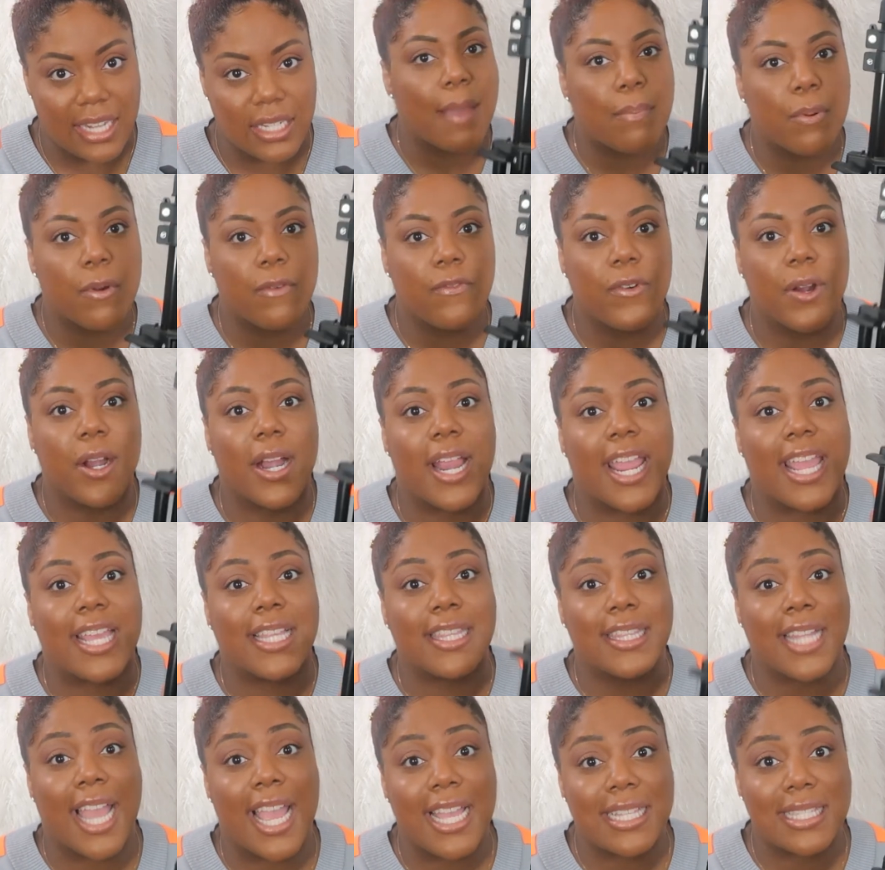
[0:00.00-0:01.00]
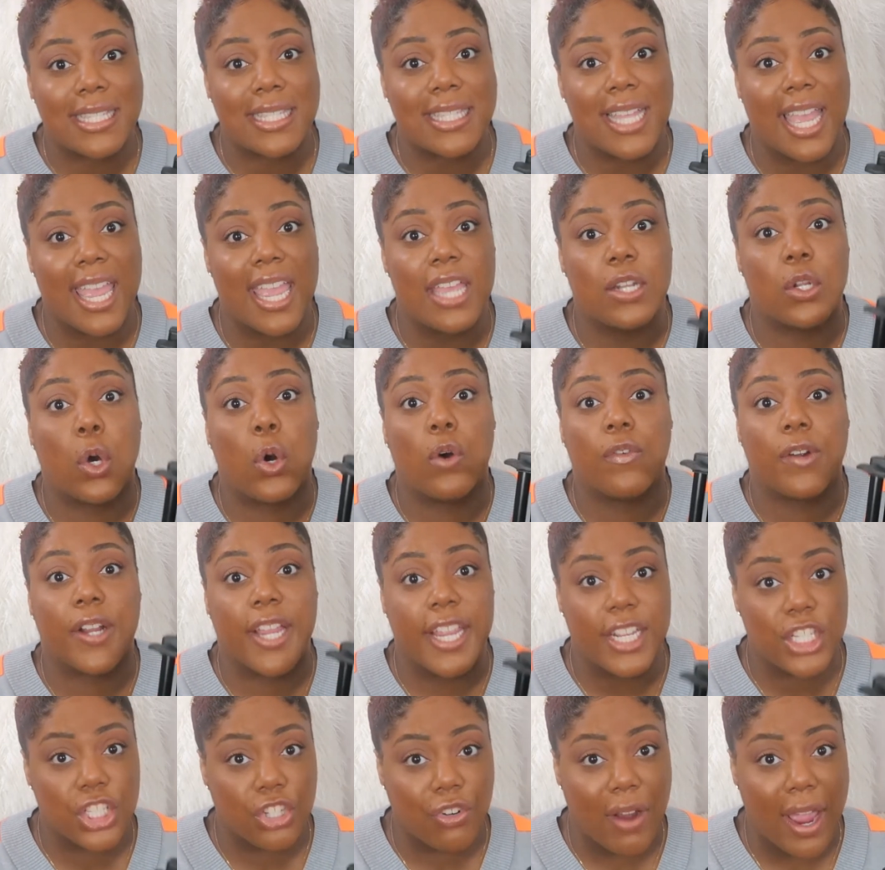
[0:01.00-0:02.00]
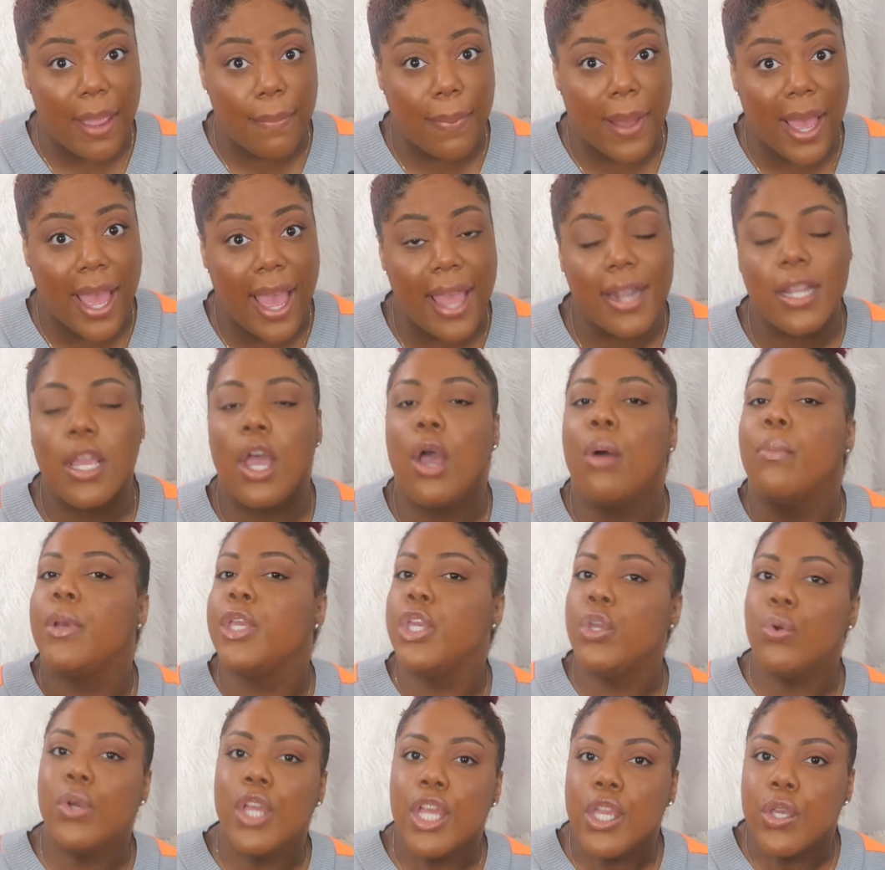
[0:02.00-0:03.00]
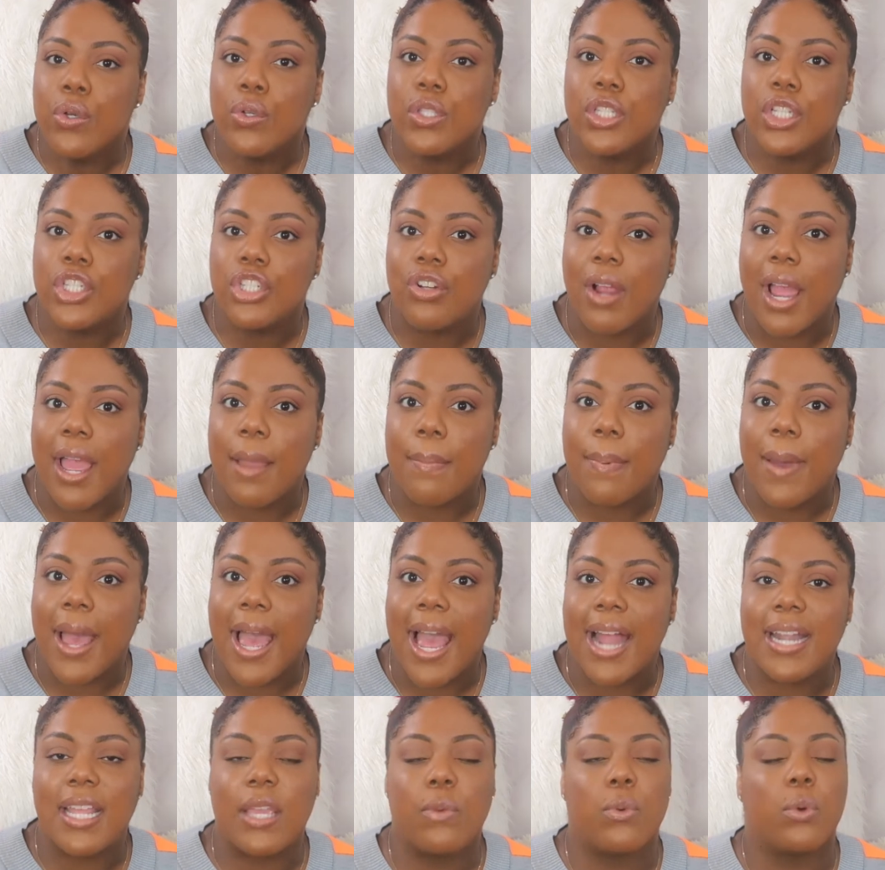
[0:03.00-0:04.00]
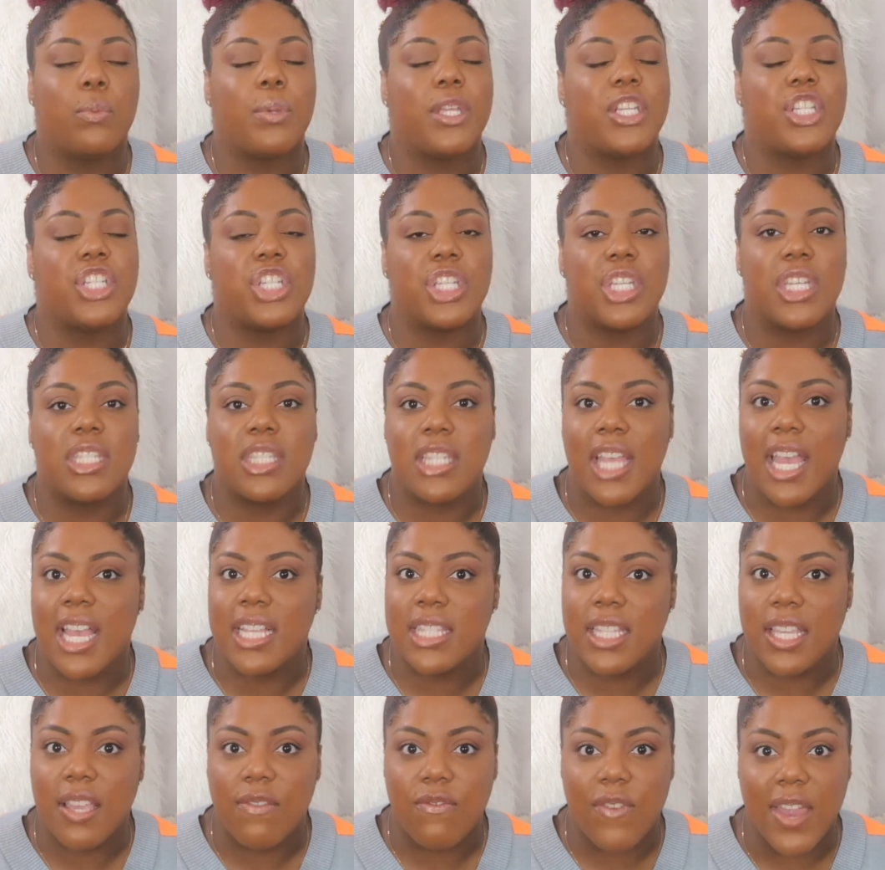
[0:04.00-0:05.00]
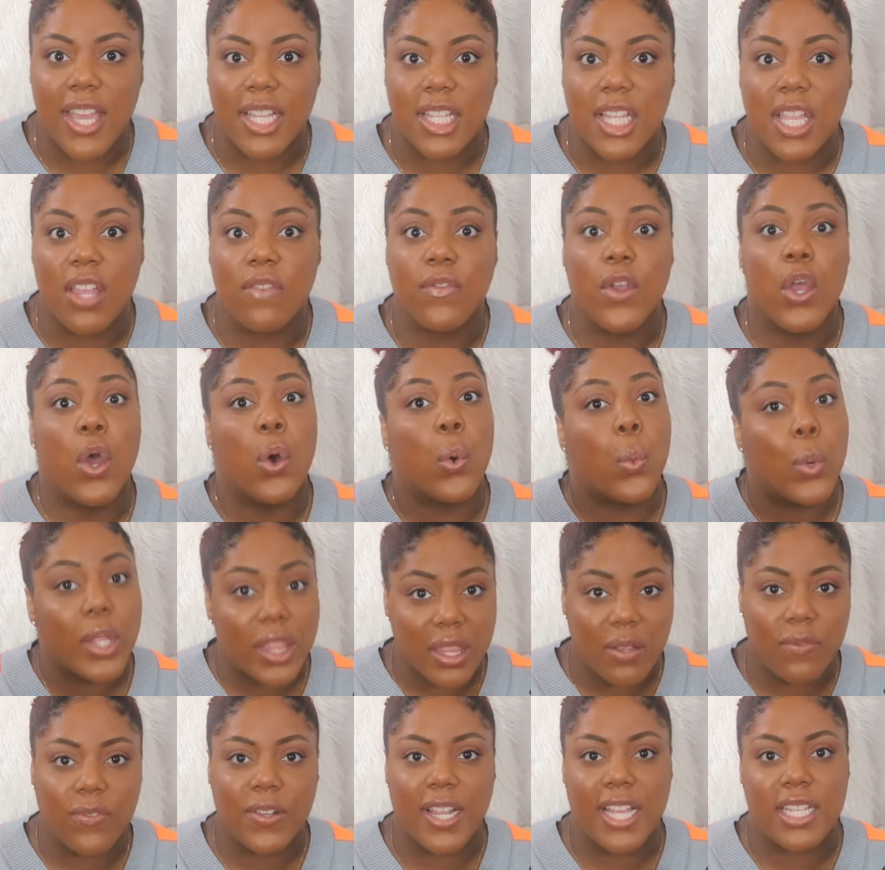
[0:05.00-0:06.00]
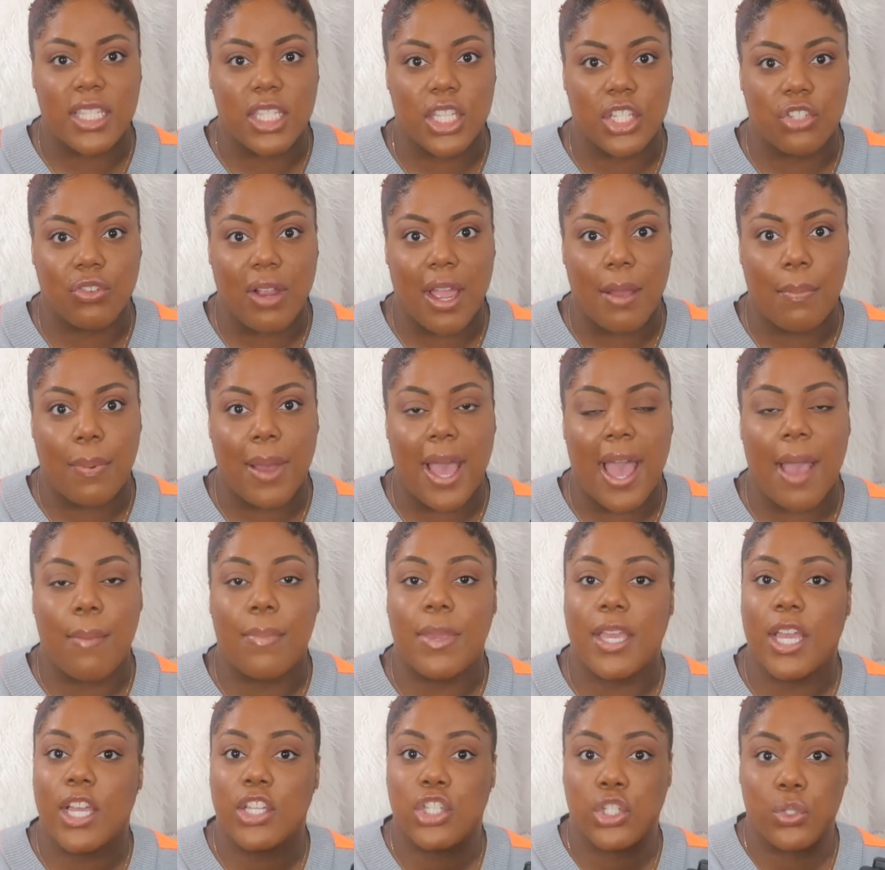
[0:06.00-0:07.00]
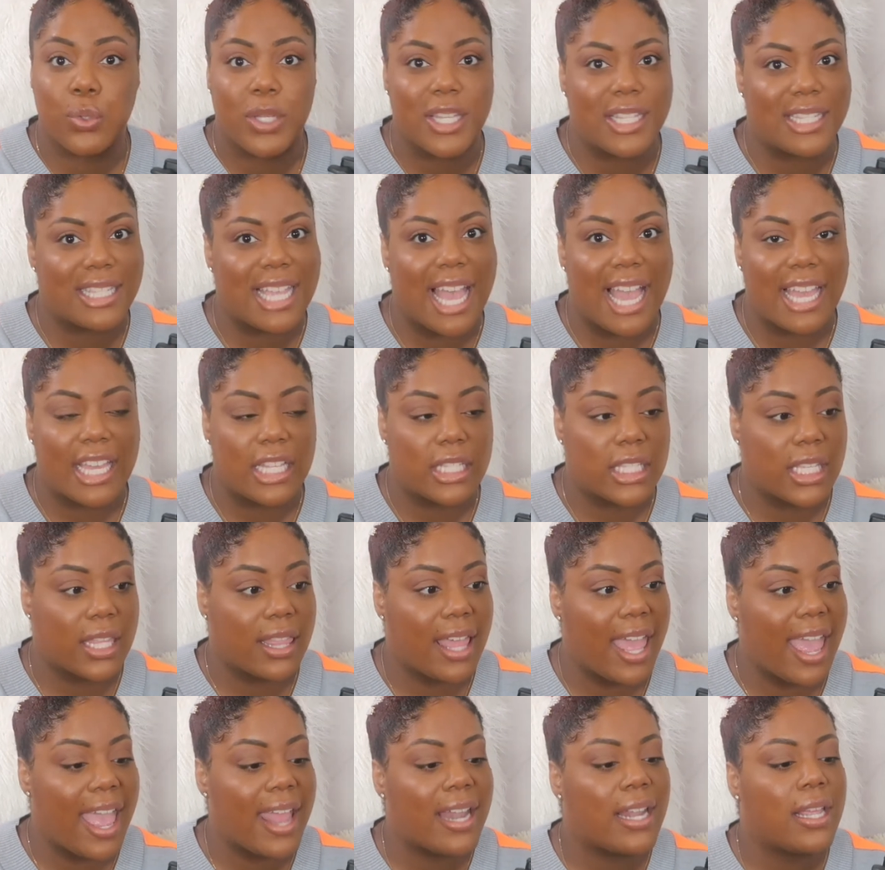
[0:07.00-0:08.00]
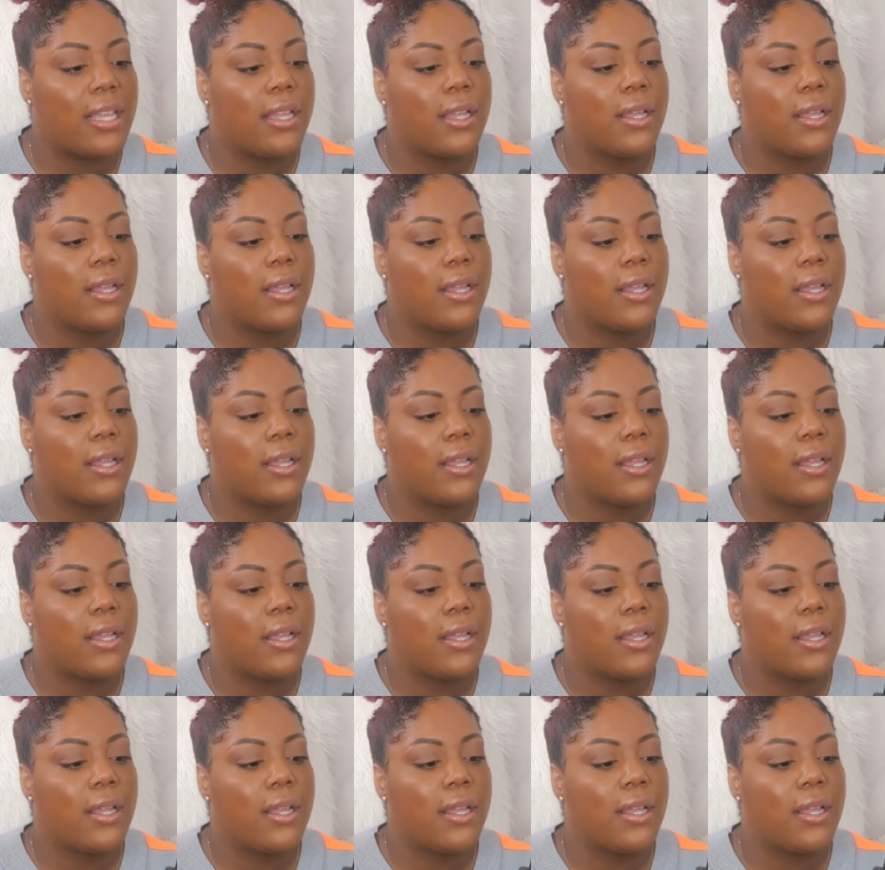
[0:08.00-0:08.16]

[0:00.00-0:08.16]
I prefer a light stand over a tripod, but you can use a tripod. It will be just as effective with the flexi tripod because you can tie it to that.